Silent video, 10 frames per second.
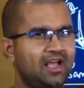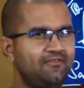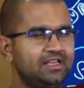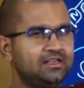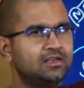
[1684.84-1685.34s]

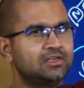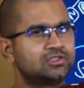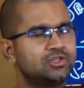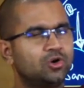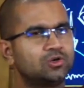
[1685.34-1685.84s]
having
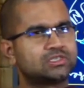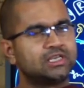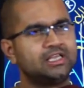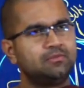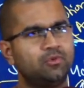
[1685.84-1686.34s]
those
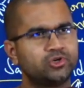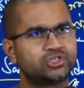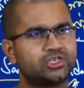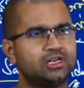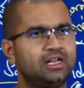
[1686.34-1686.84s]

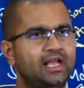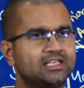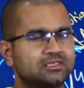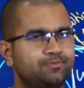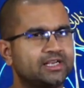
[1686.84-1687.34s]
emotional
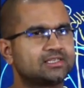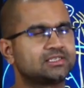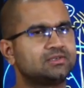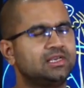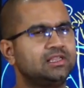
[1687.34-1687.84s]

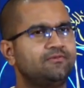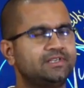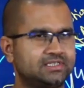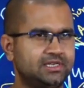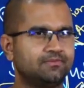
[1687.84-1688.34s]
aspects in the
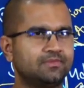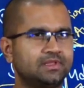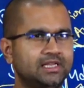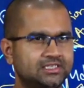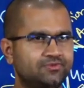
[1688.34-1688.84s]
wisdom.
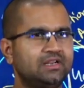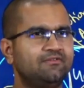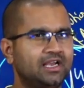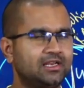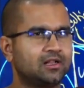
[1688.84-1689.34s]
That's very
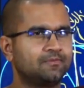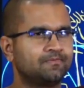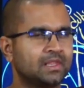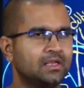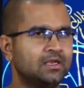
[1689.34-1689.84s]
vital.
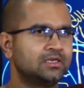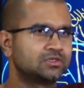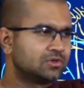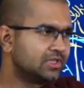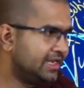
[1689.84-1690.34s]

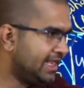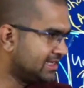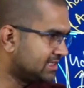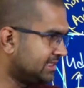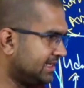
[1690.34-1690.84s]
So the
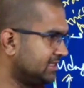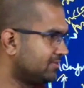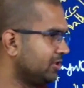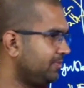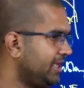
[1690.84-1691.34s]
next stage
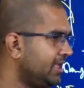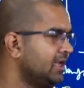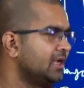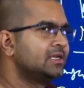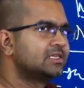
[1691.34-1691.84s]
would
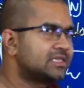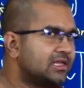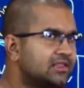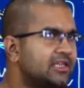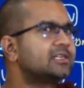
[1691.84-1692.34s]
be
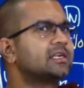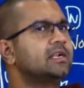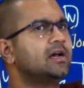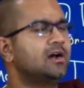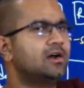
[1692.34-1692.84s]

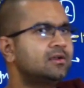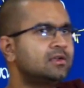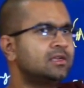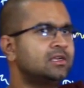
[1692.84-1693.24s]
santittana,